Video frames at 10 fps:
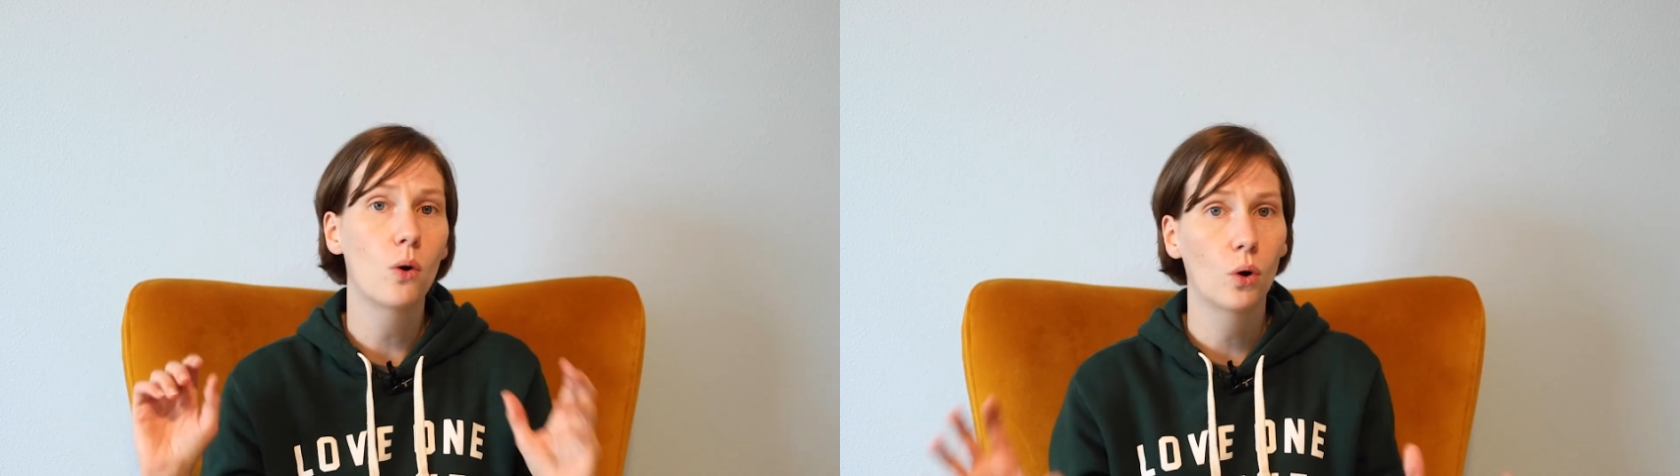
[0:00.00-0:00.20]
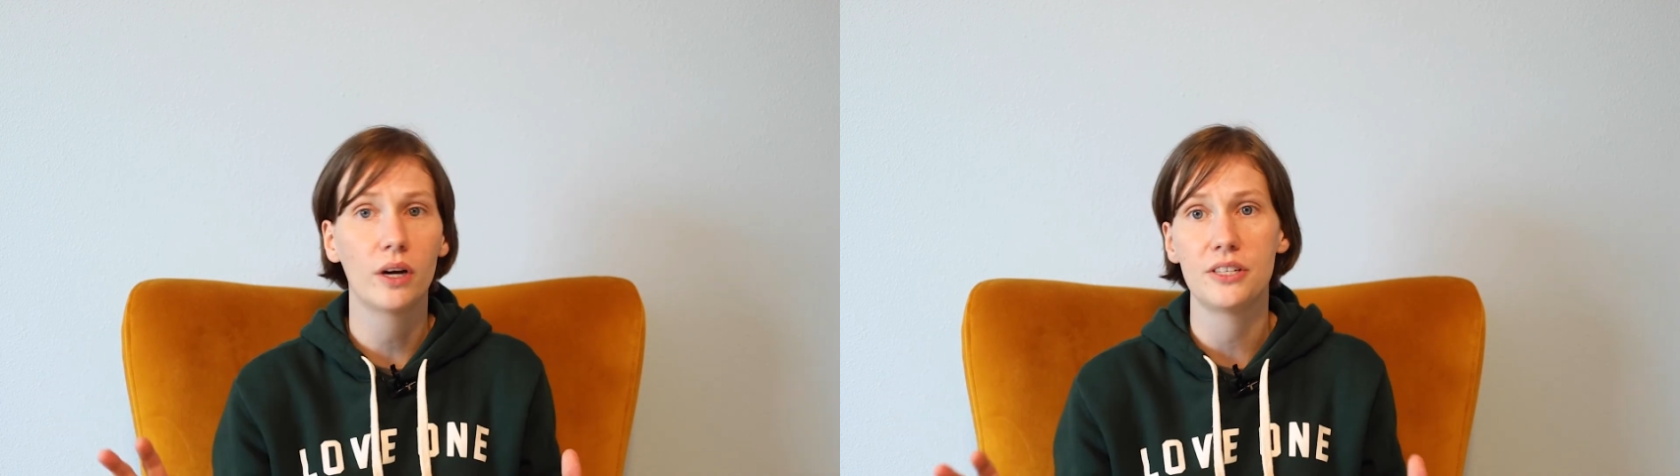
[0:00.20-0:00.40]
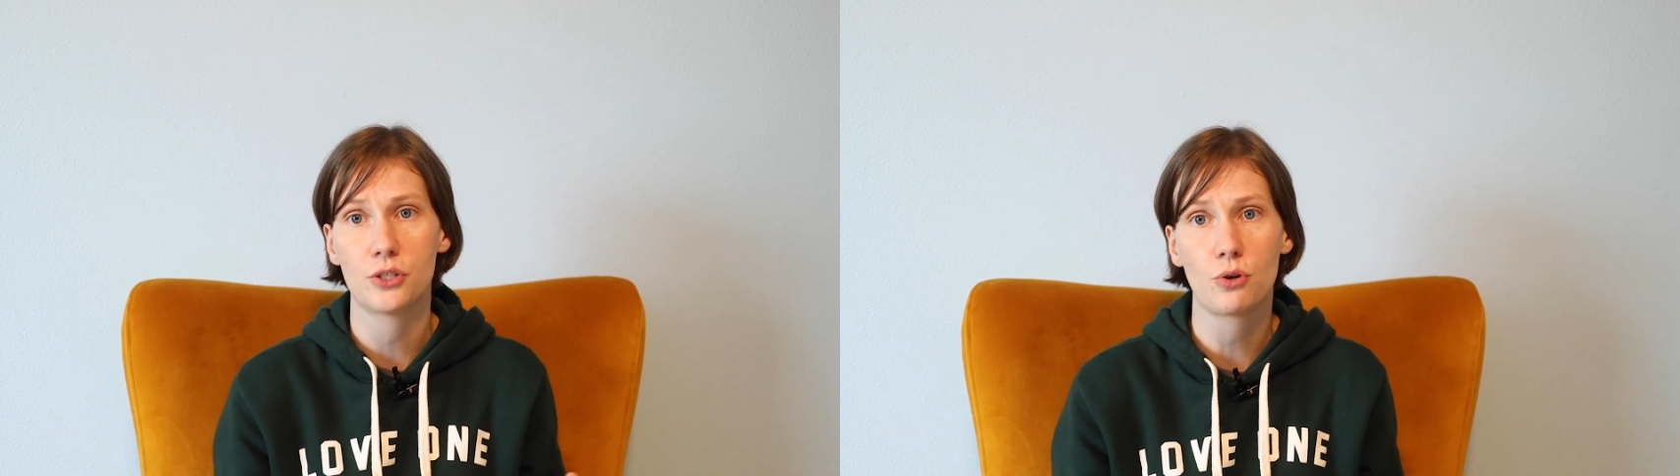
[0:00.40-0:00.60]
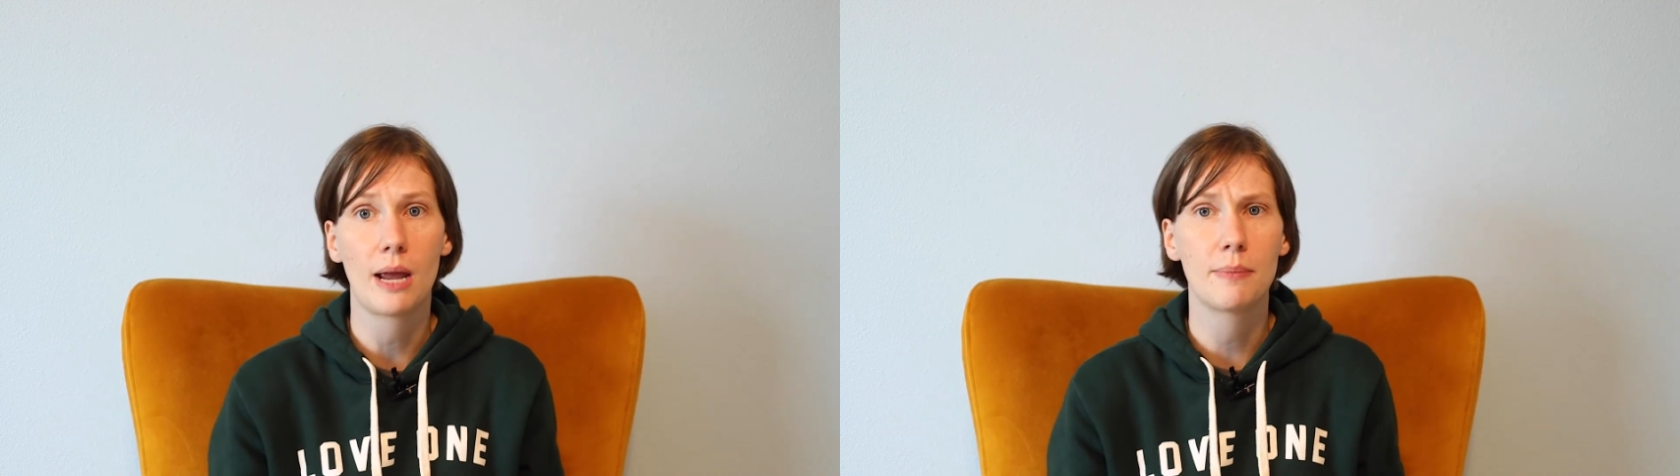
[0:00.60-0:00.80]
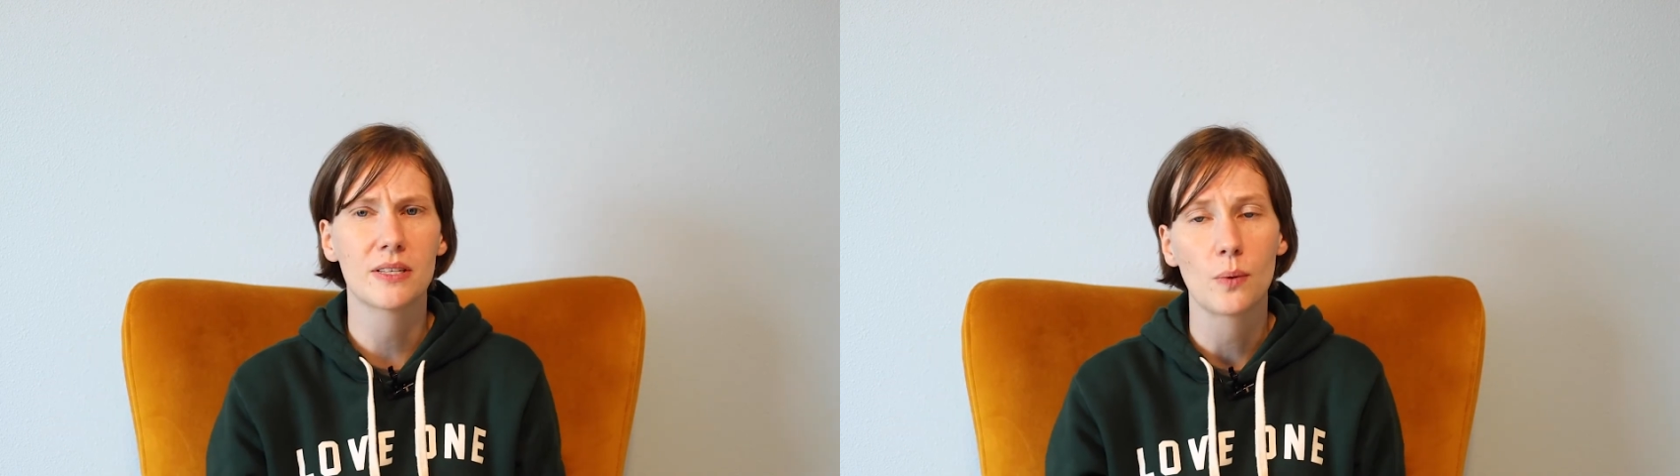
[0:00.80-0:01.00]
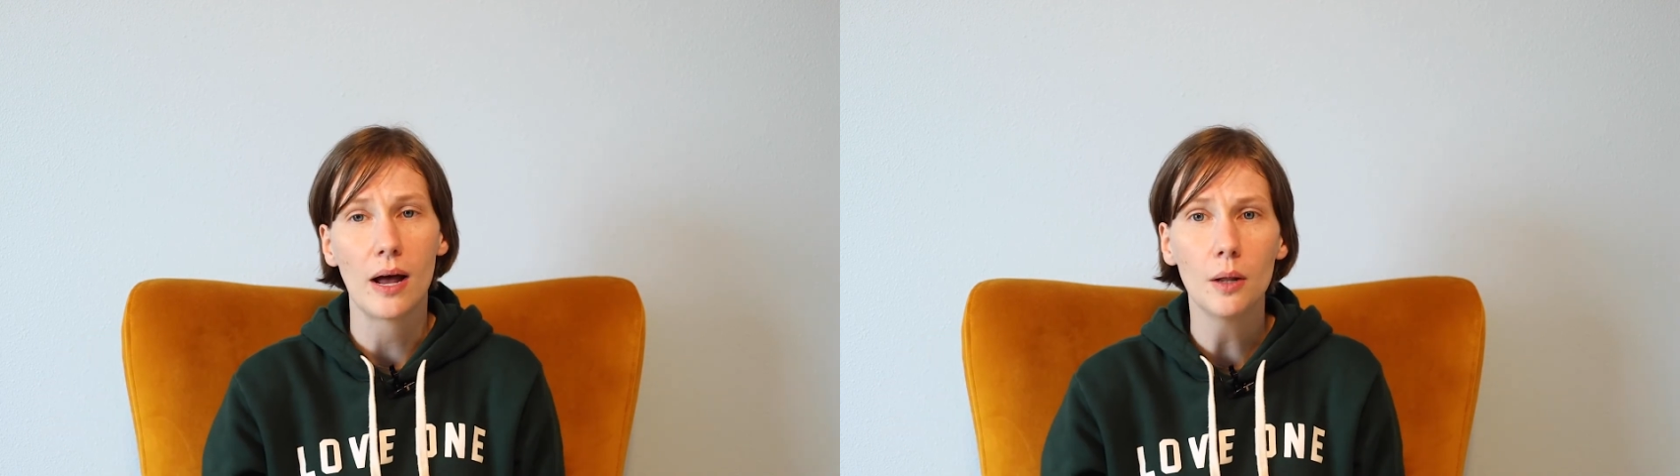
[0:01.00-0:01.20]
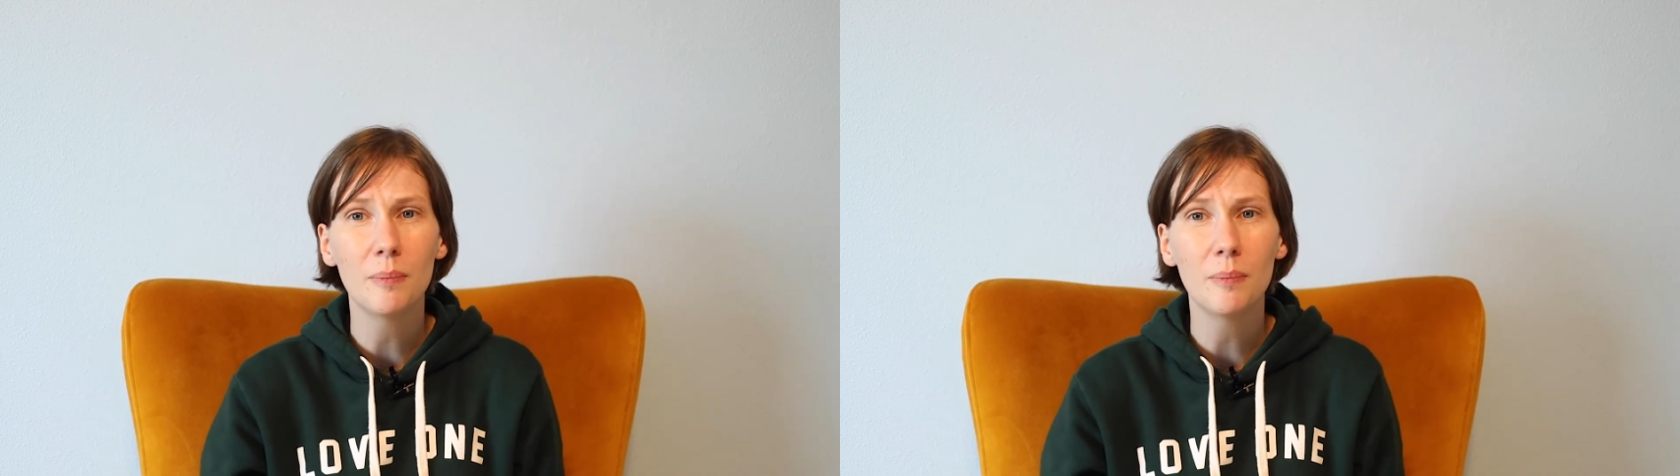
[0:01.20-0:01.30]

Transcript: or a describe as well,